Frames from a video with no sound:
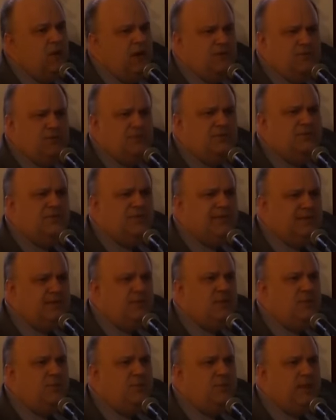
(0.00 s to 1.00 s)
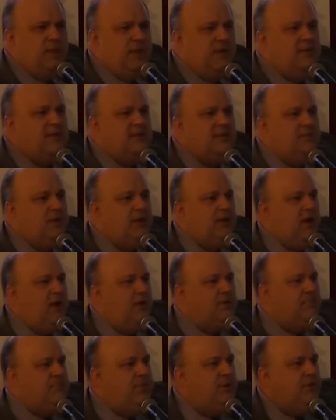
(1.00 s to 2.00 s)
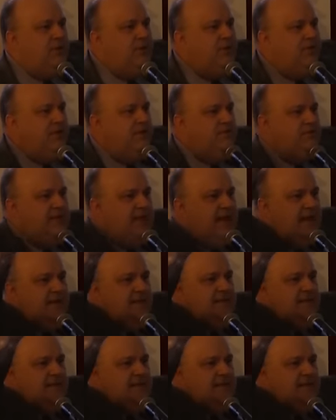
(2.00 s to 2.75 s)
why don't you see two peaks, is because both of those